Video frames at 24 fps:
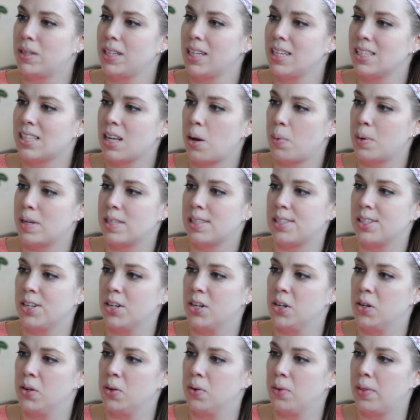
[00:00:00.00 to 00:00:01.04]
please always
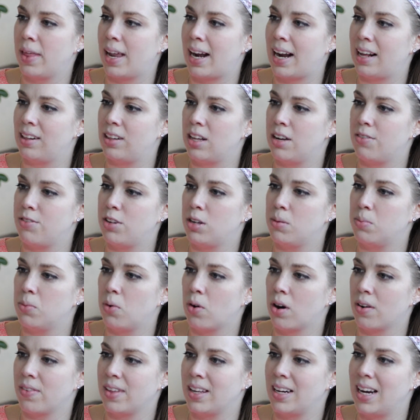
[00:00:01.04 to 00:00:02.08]
know that I love you
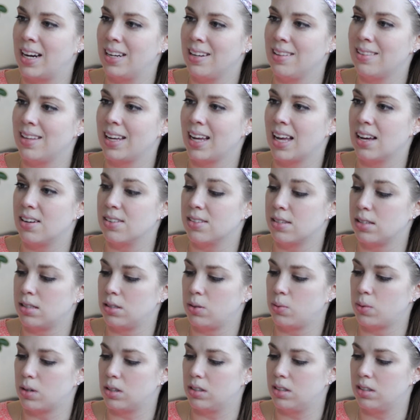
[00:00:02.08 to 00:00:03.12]
more than anything else in the
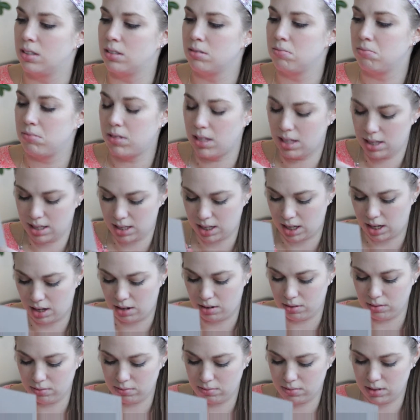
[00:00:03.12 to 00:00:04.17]
world. That's
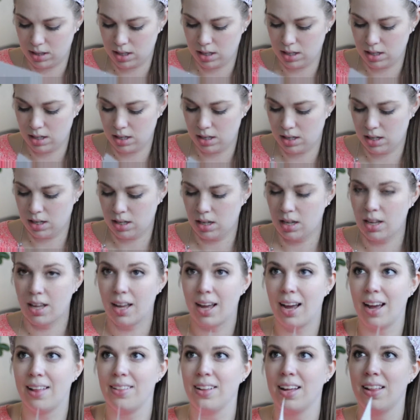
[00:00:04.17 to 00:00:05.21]
cute.
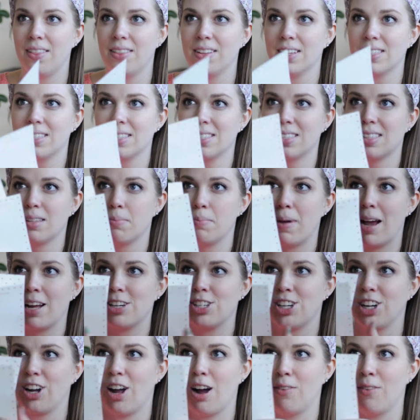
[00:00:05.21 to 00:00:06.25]
And then this is the matching